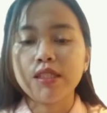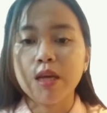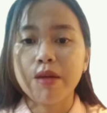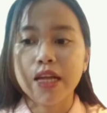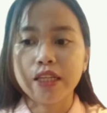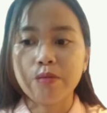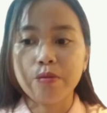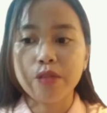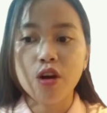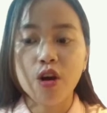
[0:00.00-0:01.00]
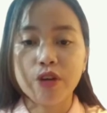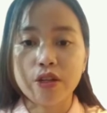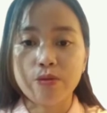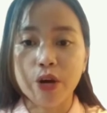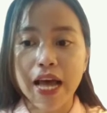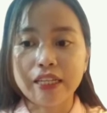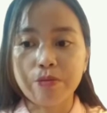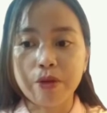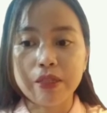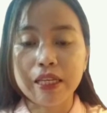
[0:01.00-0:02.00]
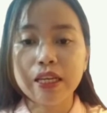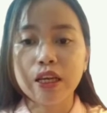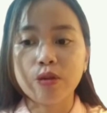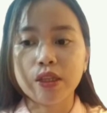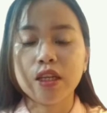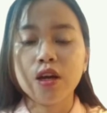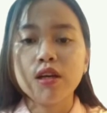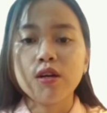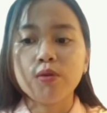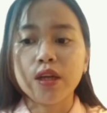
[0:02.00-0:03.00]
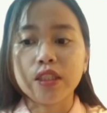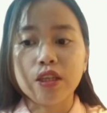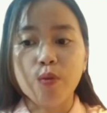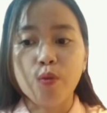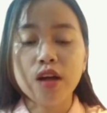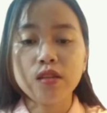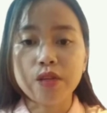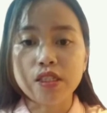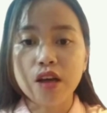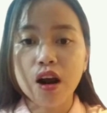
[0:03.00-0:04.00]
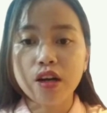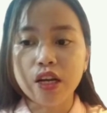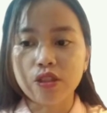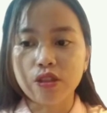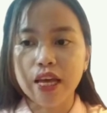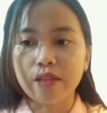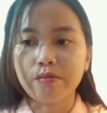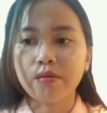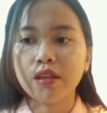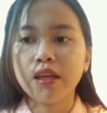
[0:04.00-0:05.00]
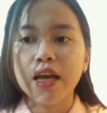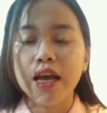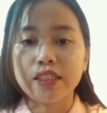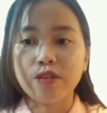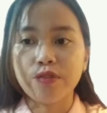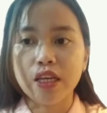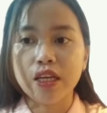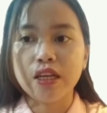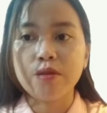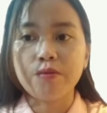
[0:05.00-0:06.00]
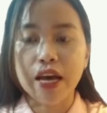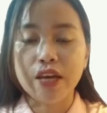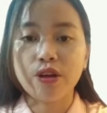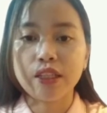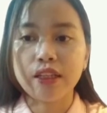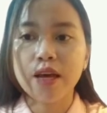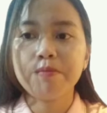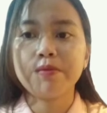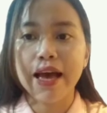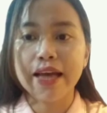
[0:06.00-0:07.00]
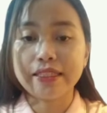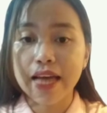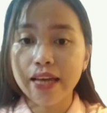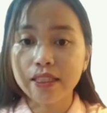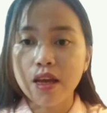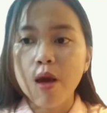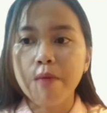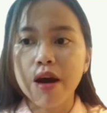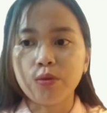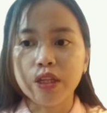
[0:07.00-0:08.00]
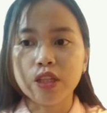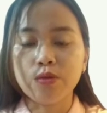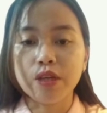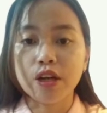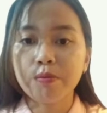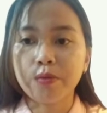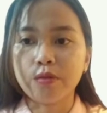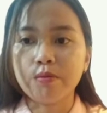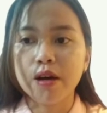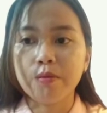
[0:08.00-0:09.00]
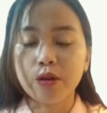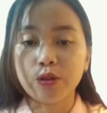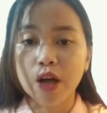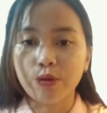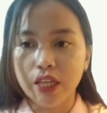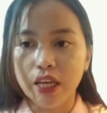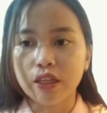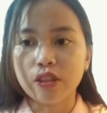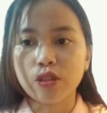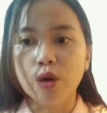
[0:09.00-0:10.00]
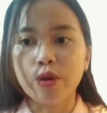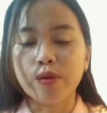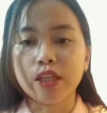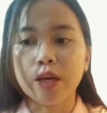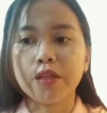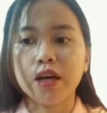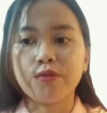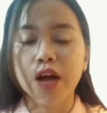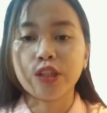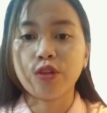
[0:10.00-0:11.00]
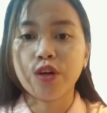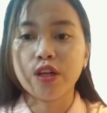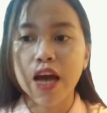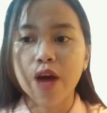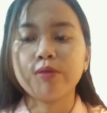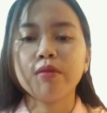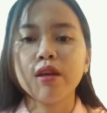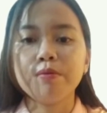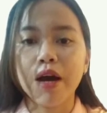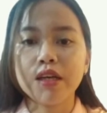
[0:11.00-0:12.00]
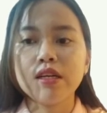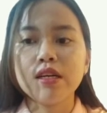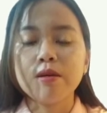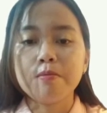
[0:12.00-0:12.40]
750 over 450 equals quantity of 1 plus R raised to 10. And simplify on the left hand side, but we need to be careful about rounding, so we will keep the fraction for now. 5